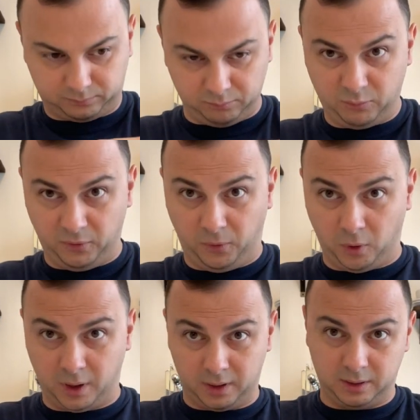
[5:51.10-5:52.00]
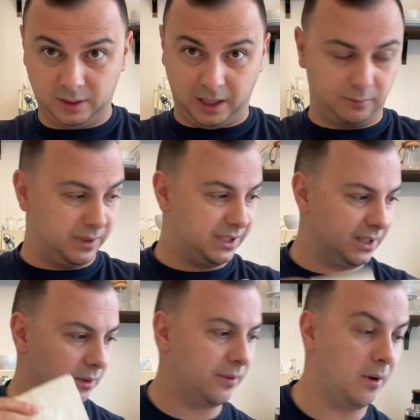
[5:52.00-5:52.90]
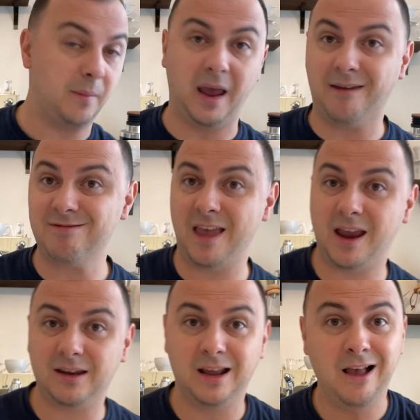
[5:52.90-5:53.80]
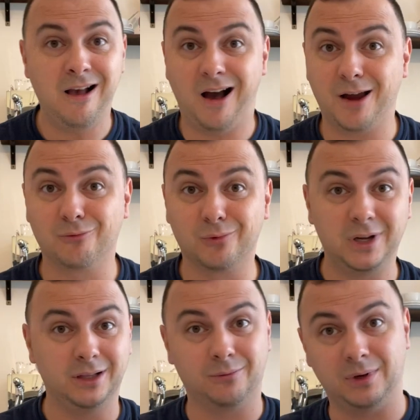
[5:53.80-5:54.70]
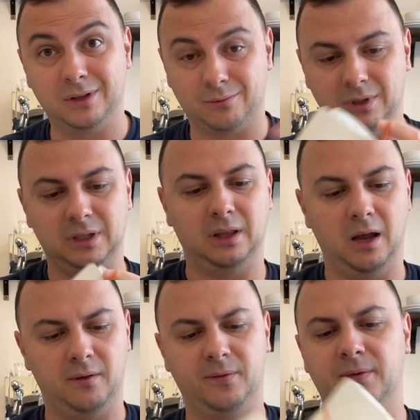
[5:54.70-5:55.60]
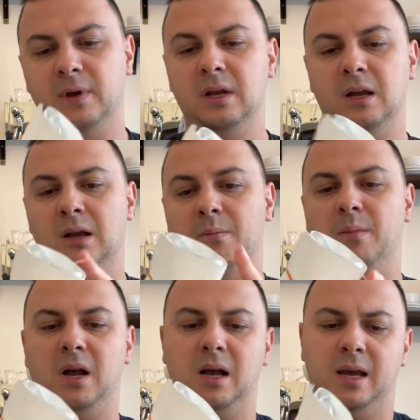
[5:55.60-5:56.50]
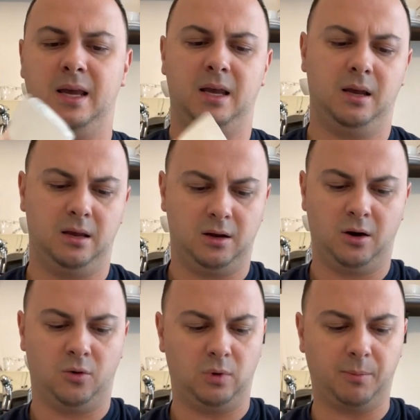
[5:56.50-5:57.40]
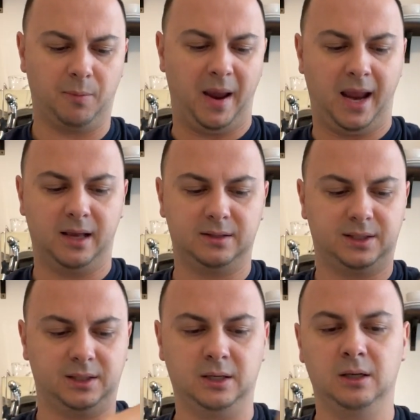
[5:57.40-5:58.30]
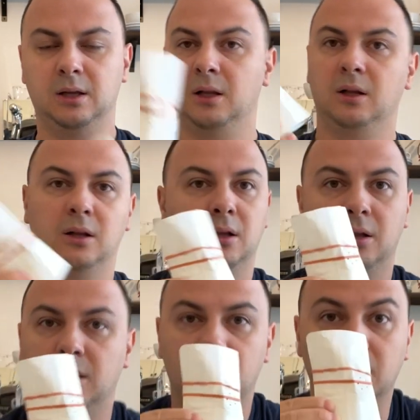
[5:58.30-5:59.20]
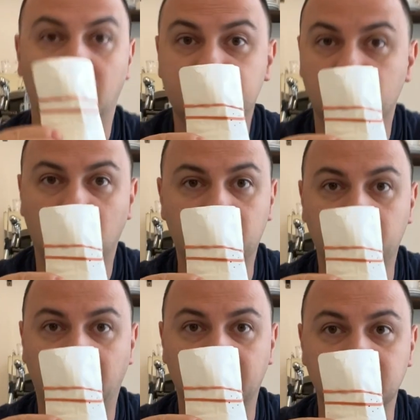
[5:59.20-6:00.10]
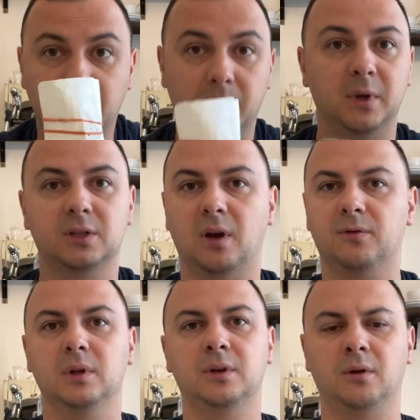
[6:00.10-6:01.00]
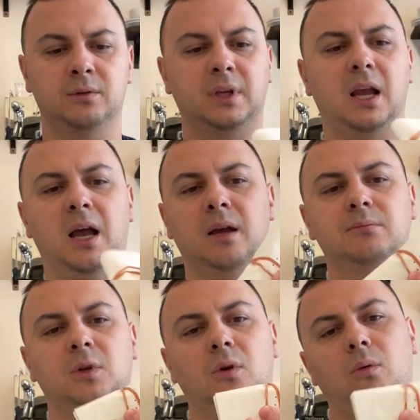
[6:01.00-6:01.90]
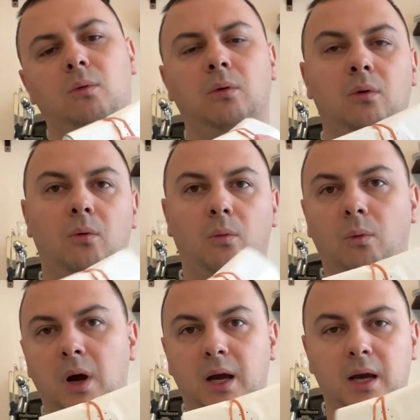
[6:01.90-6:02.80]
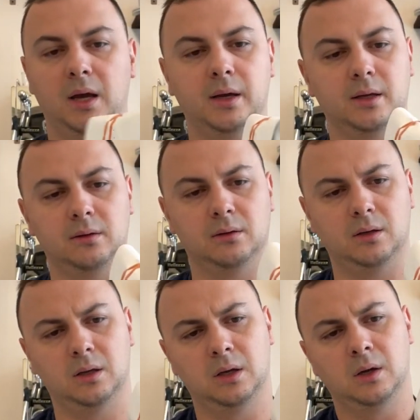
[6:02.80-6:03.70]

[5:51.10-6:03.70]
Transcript: before I reseal them. And then I really love my rubber bands. Lots of rubber bands, baby. So I've really only got, you know, one